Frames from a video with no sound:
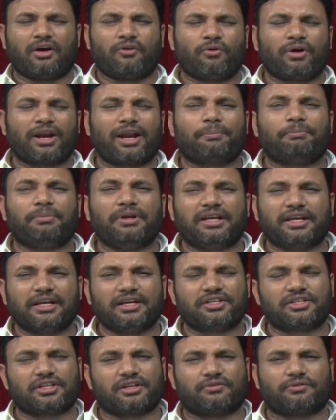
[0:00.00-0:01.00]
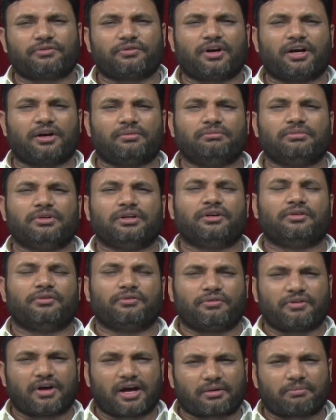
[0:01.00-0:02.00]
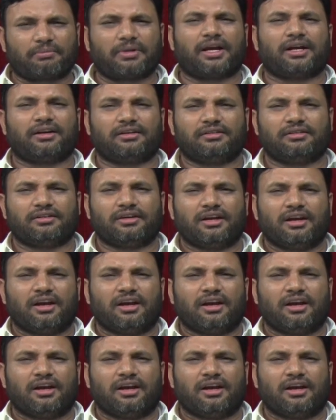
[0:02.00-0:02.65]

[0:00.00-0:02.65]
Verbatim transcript: one application form format